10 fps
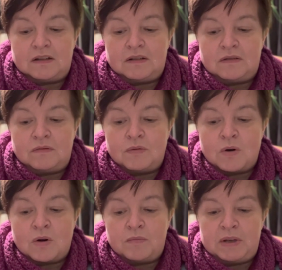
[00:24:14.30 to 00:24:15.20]

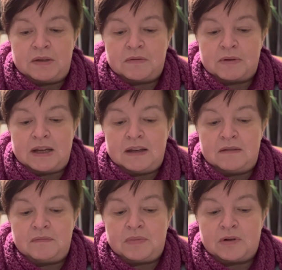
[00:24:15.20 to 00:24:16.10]
war
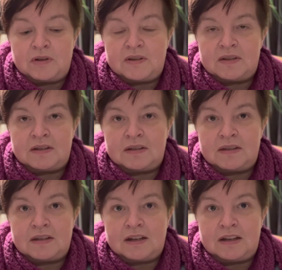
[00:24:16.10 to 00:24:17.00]
between
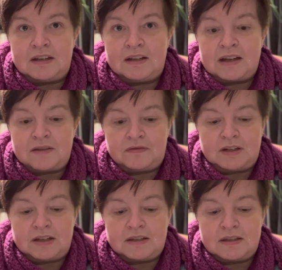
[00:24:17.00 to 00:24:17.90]
Protestants and
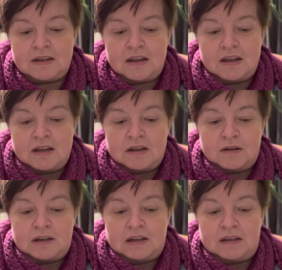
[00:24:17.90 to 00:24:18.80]
Catholics
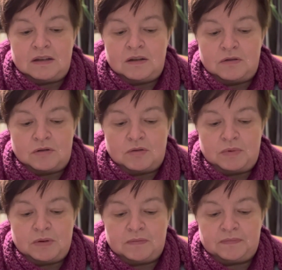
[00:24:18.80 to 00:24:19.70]
in Europe.
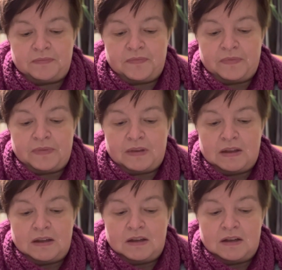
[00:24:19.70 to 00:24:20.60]

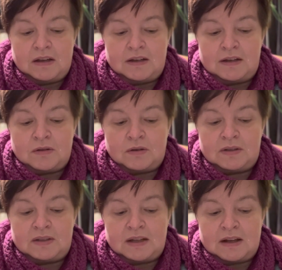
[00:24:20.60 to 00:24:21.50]
And it all
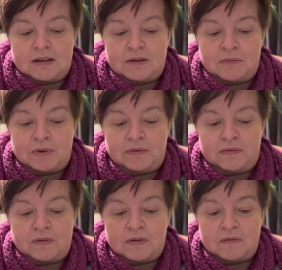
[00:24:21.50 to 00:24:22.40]
started
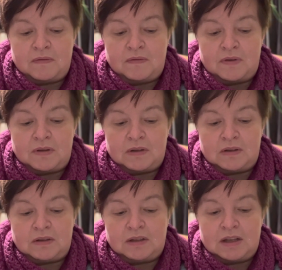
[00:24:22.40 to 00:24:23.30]
with
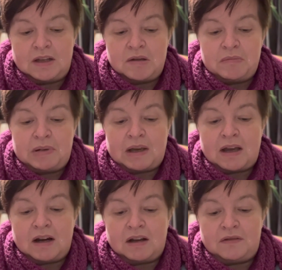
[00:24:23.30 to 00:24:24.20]
the
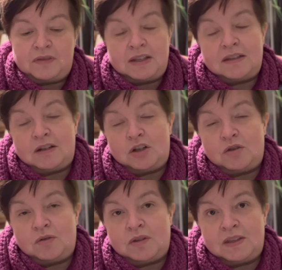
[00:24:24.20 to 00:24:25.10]
Prager
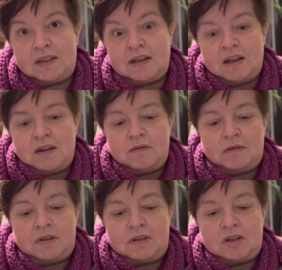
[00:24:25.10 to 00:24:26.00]
Fenstersturz,
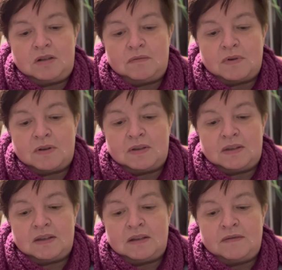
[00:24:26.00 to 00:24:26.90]
which
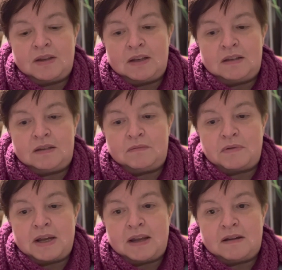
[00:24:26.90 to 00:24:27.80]
was an event
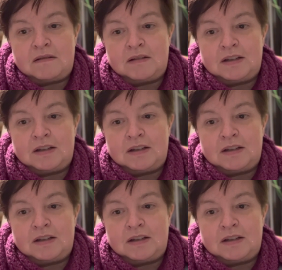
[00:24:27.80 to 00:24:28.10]
where